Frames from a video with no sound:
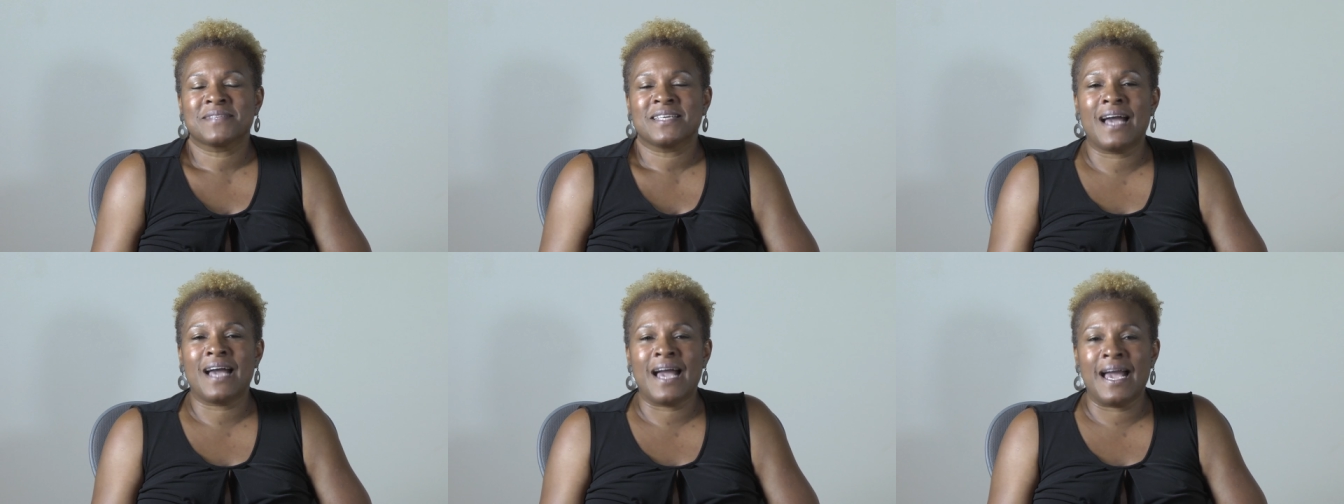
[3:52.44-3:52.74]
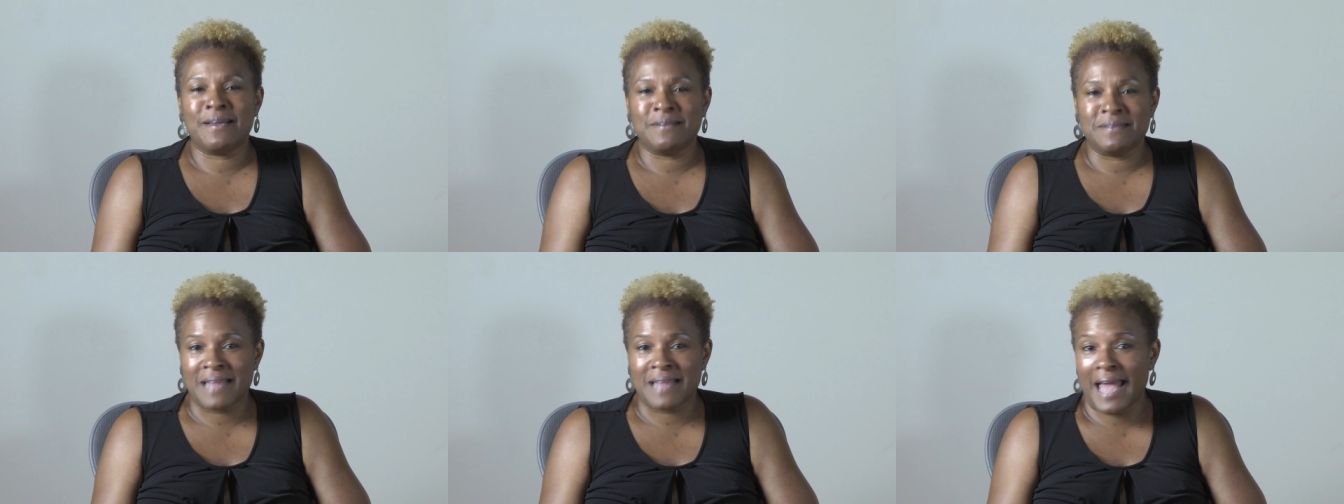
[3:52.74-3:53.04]
I
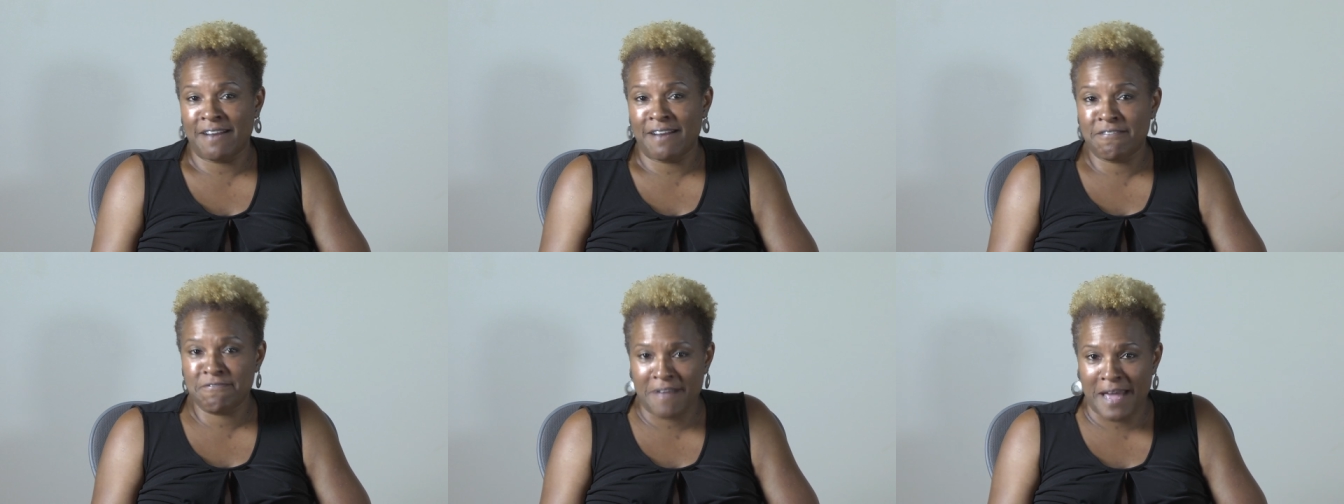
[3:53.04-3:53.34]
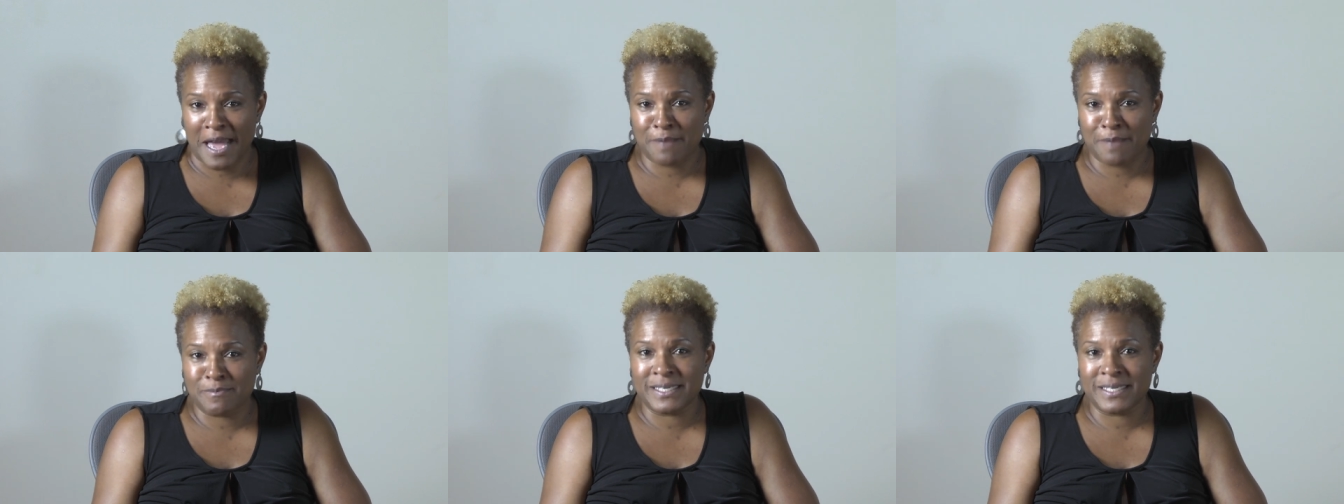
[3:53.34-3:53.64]
had a
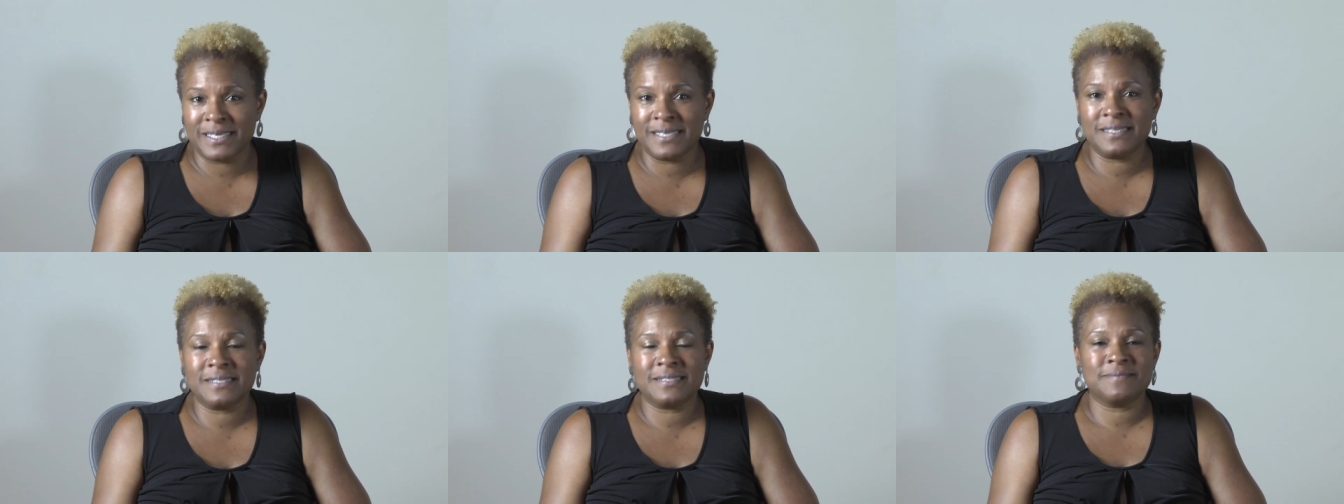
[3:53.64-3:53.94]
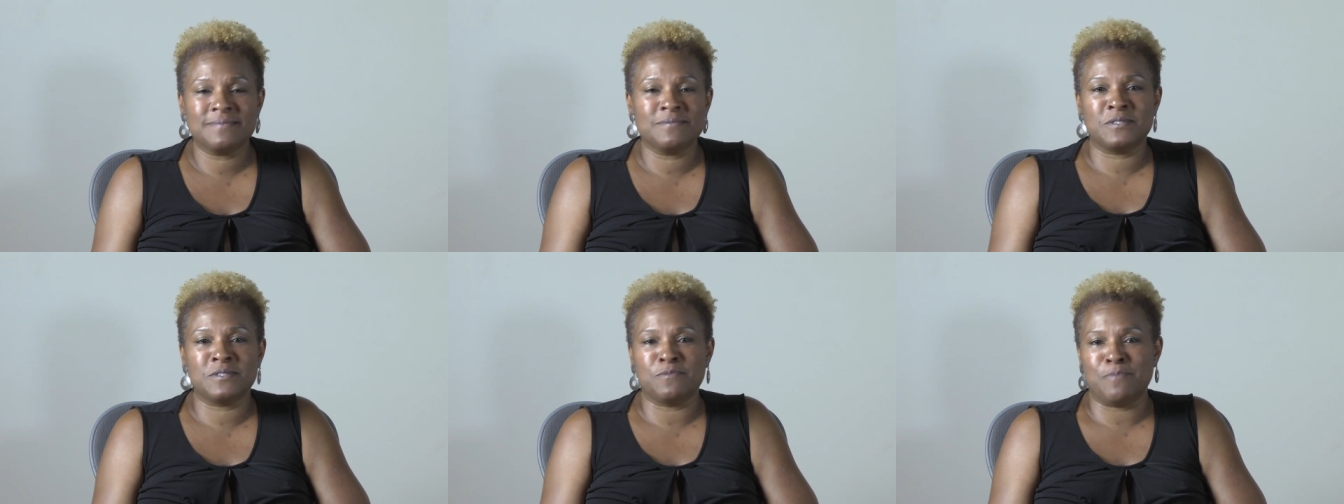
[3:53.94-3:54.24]
family,
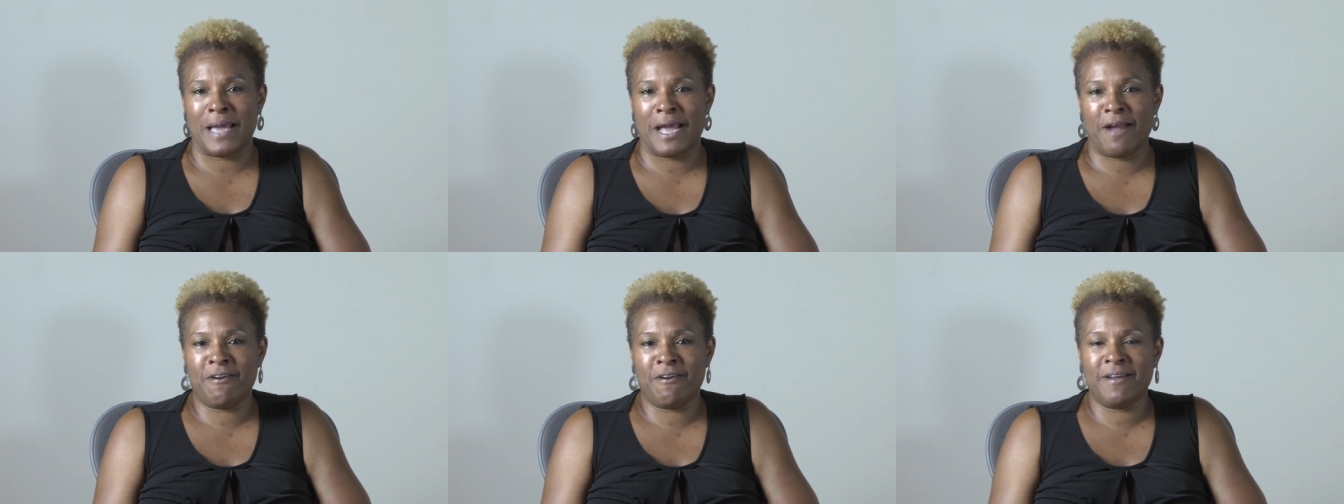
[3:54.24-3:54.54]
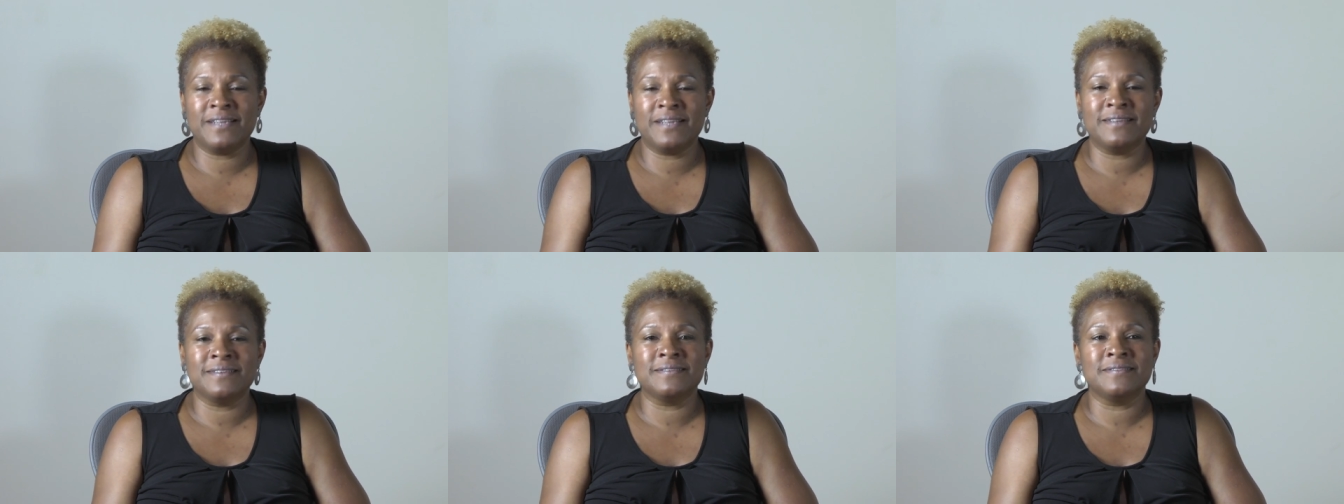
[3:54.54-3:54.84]
was
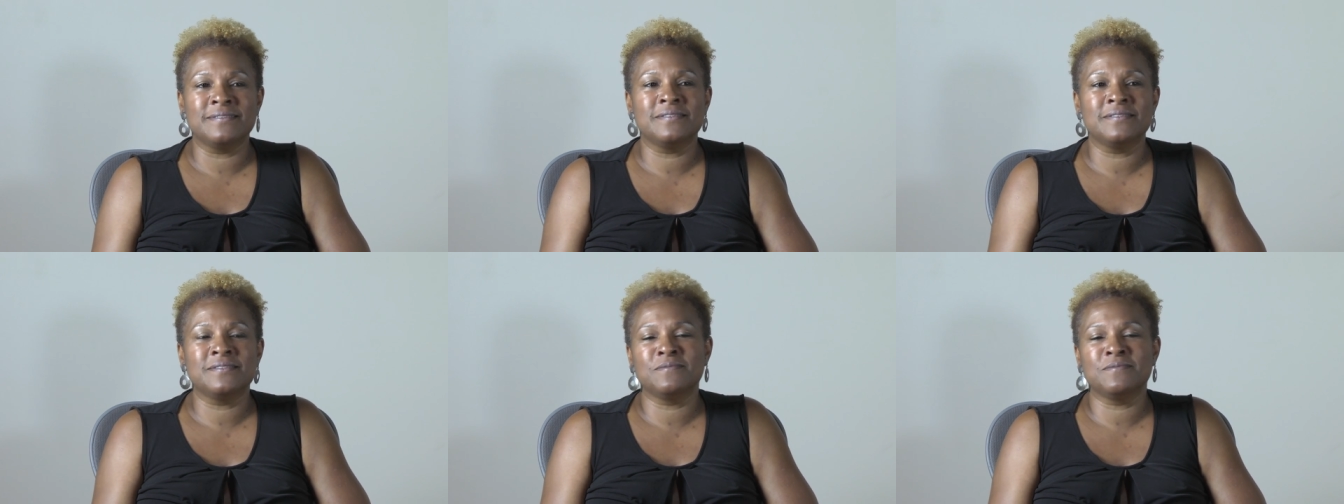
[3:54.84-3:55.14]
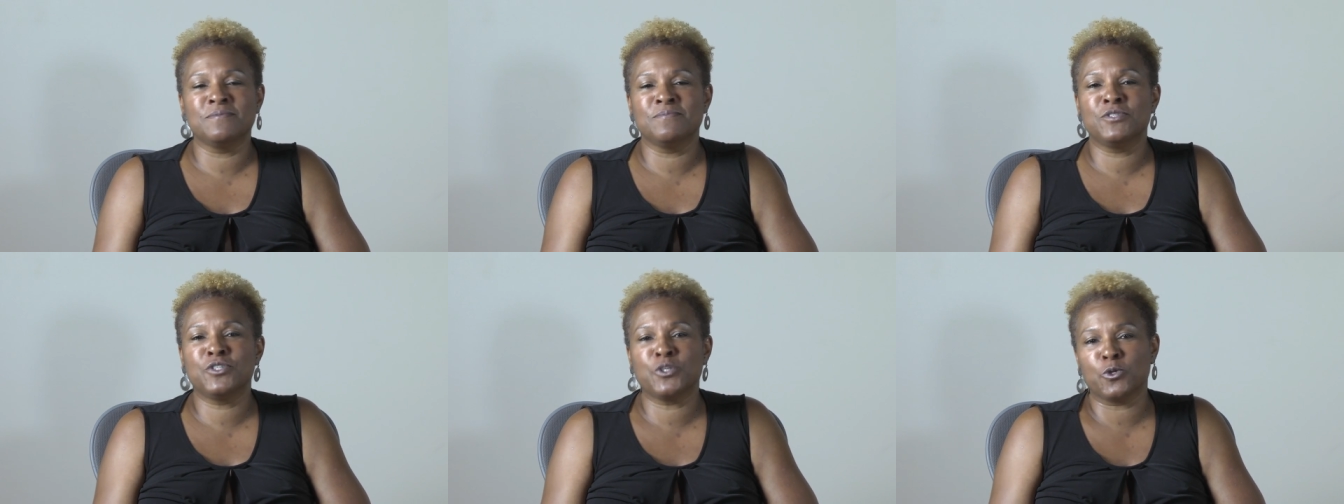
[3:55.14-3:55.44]
married,
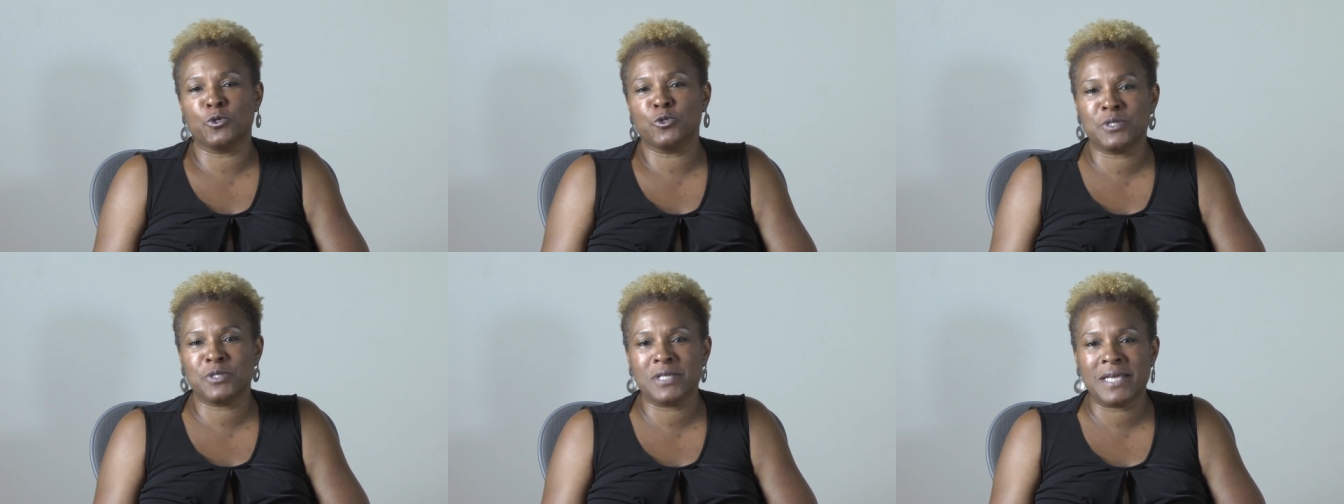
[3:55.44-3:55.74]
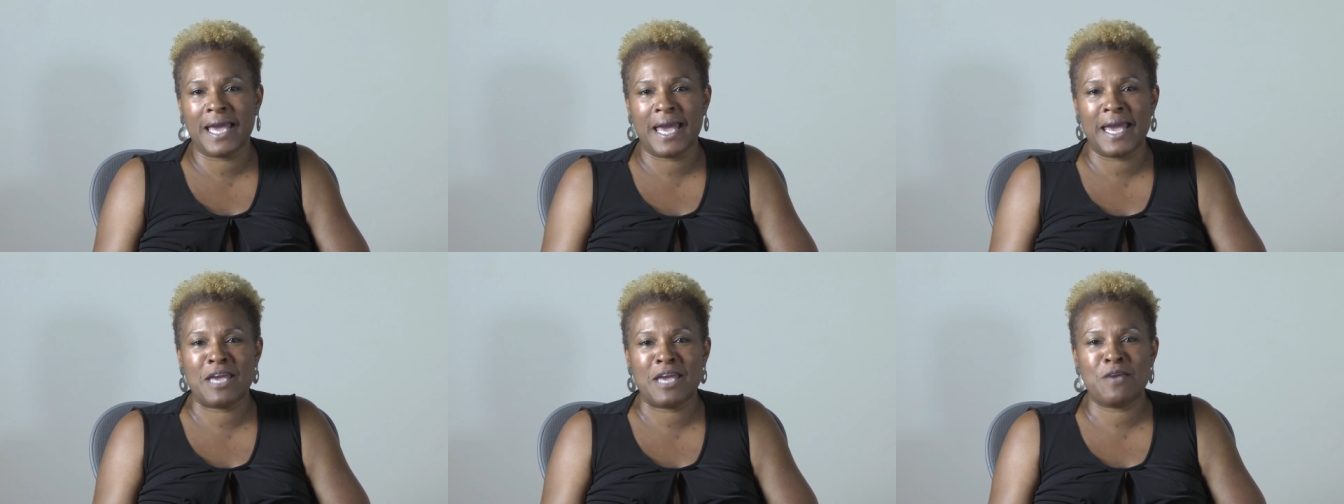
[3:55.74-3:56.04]
and children
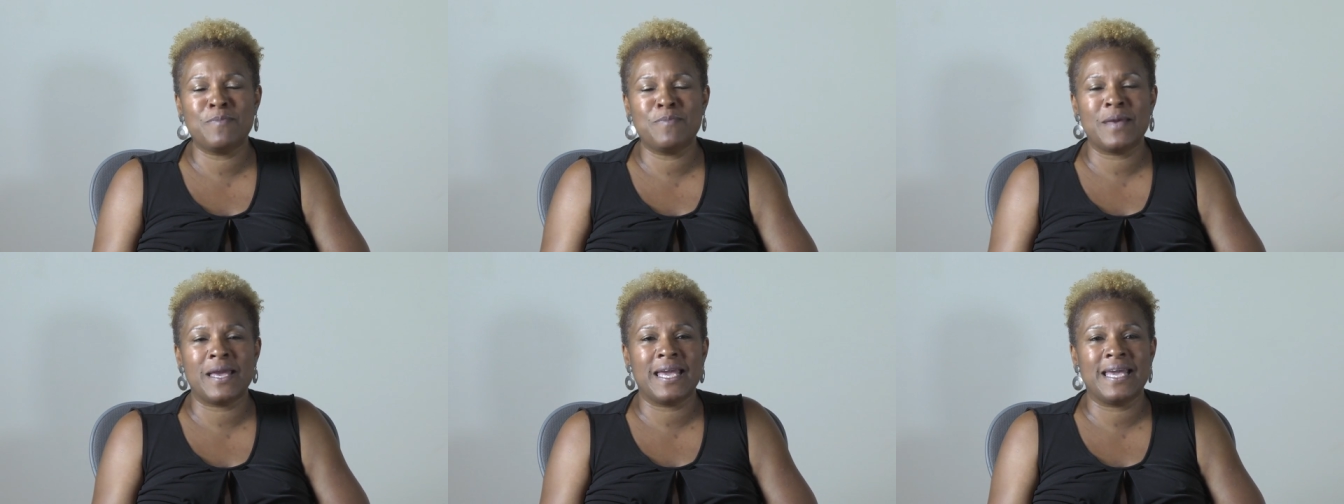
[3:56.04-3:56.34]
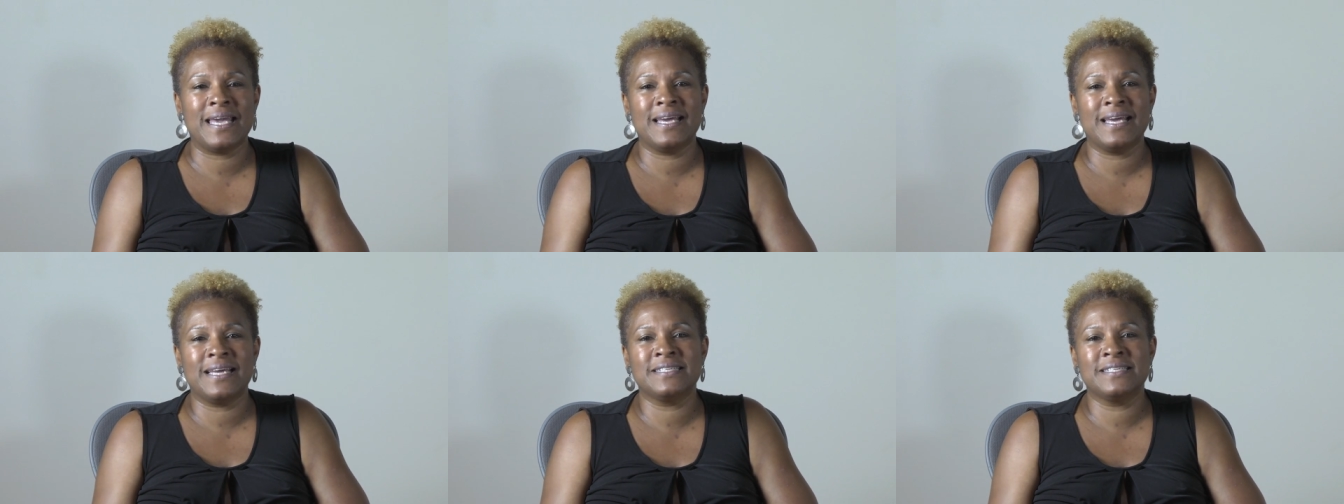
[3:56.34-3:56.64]
came,
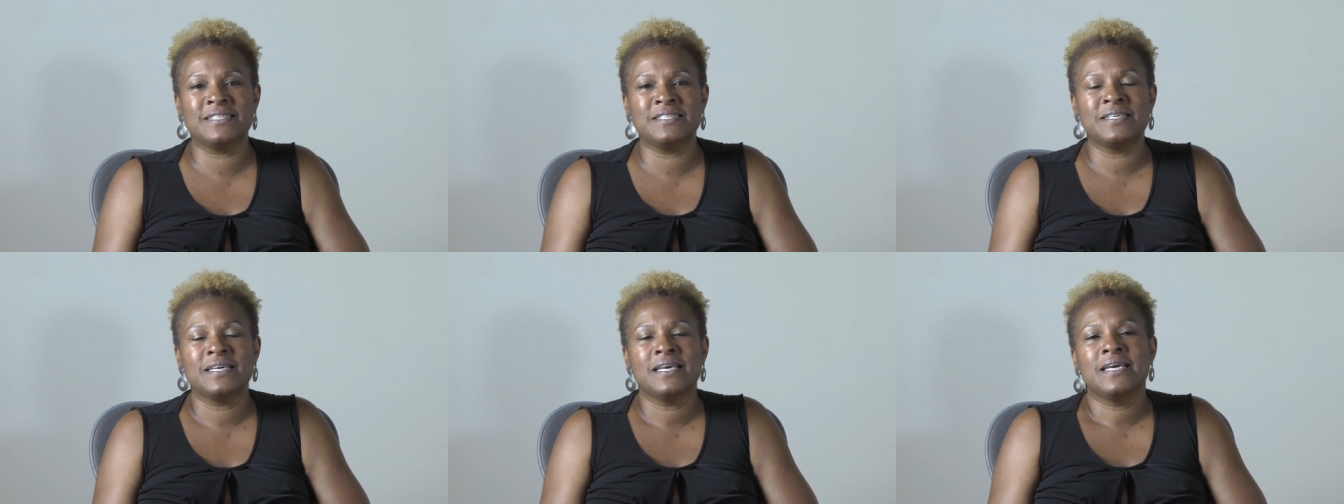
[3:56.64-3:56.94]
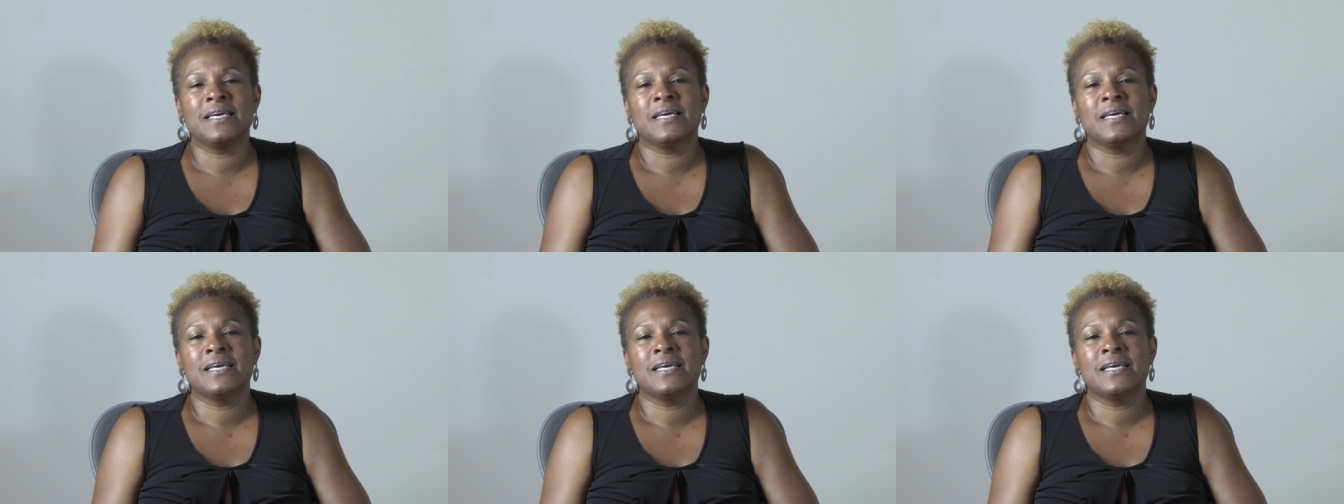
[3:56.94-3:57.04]
and